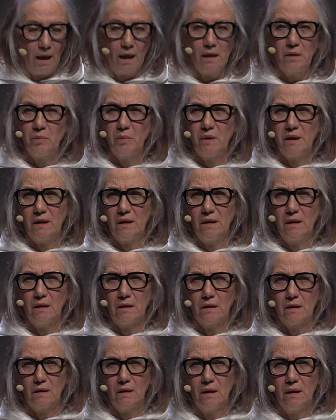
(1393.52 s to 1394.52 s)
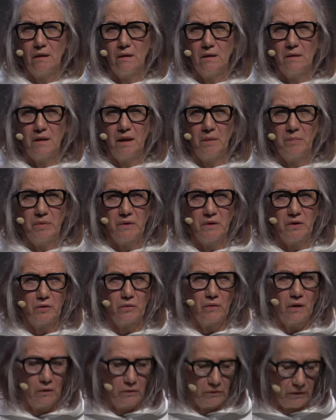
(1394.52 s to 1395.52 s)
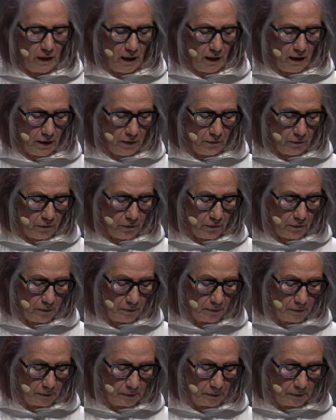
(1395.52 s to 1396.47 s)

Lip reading: and witness in the tapestry of life.